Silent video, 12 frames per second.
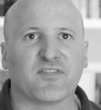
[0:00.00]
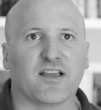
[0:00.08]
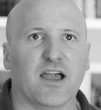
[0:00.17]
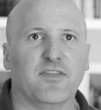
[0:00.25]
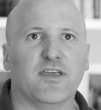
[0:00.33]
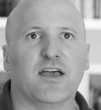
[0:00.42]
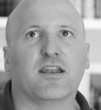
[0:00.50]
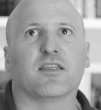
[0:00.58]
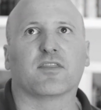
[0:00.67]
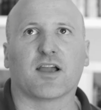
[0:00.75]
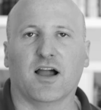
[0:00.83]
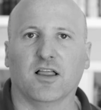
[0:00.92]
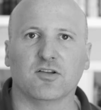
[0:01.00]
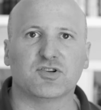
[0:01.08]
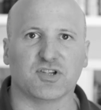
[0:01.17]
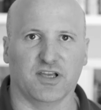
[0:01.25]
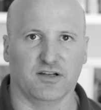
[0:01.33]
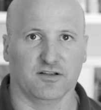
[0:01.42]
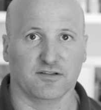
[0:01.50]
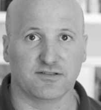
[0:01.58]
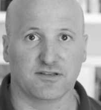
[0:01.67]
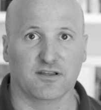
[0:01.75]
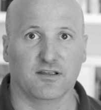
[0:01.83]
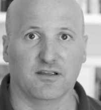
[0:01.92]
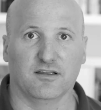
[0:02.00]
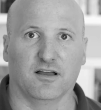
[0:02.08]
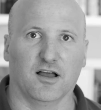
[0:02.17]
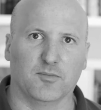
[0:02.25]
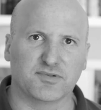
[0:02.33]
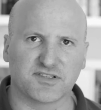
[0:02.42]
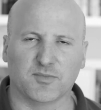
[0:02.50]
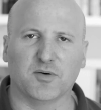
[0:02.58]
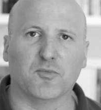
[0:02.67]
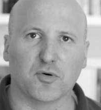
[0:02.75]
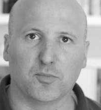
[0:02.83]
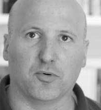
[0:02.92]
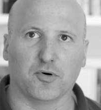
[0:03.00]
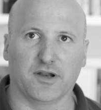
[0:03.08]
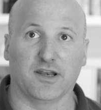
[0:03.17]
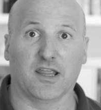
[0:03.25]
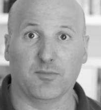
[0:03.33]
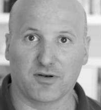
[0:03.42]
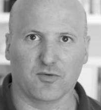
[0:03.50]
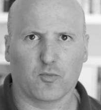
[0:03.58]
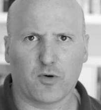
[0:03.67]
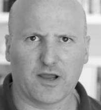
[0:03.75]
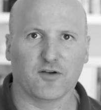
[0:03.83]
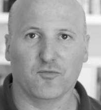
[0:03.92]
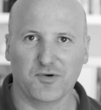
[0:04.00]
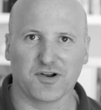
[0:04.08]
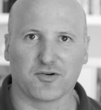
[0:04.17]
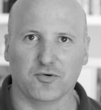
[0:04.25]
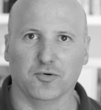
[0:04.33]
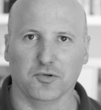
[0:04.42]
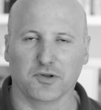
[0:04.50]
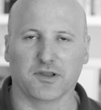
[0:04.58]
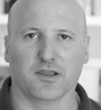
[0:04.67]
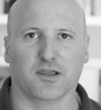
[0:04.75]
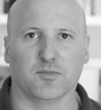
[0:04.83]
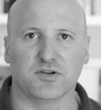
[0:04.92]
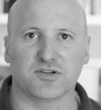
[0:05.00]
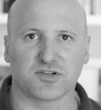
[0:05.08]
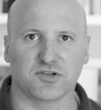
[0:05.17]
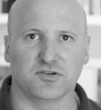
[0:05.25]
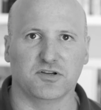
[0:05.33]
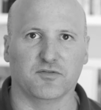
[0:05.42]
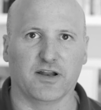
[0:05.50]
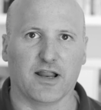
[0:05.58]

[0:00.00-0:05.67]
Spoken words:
And then the color channels, somewhat more boring name, but a kind of weird, cool looking image. I'll show it to you right